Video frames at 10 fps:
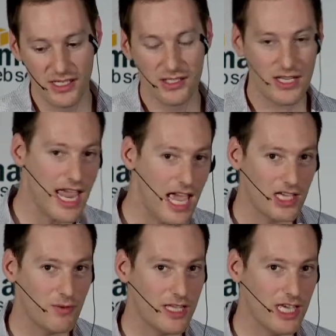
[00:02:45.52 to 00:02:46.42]
So how
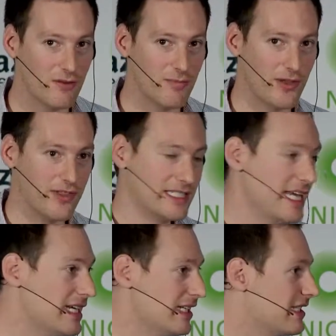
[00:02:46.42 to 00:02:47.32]
can we help both the
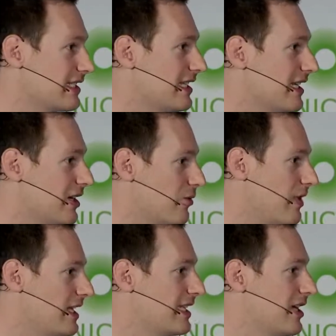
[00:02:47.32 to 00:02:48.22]
tenant
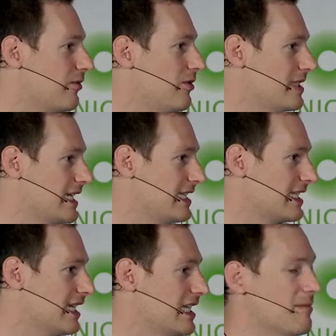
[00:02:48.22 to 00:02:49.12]
rent their rooms
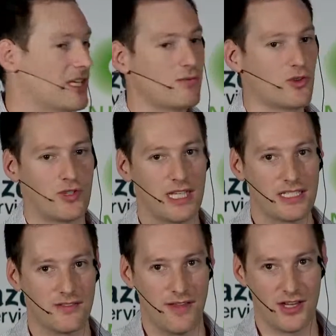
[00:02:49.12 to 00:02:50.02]
easily in a much more
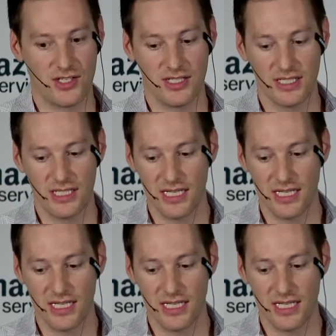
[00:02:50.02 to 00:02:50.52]
trusted fashion,